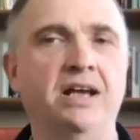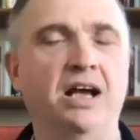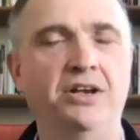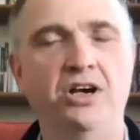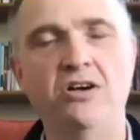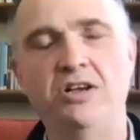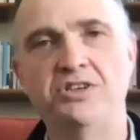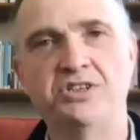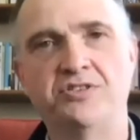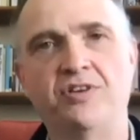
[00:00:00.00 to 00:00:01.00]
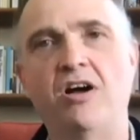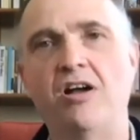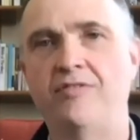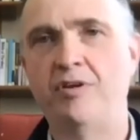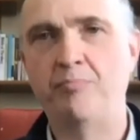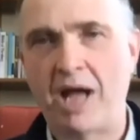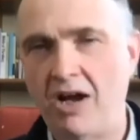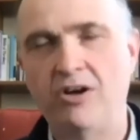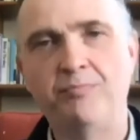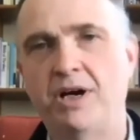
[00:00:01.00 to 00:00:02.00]
and holiness of life,
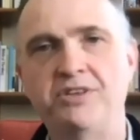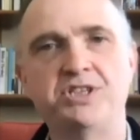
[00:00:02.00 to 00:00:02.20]
empowered by the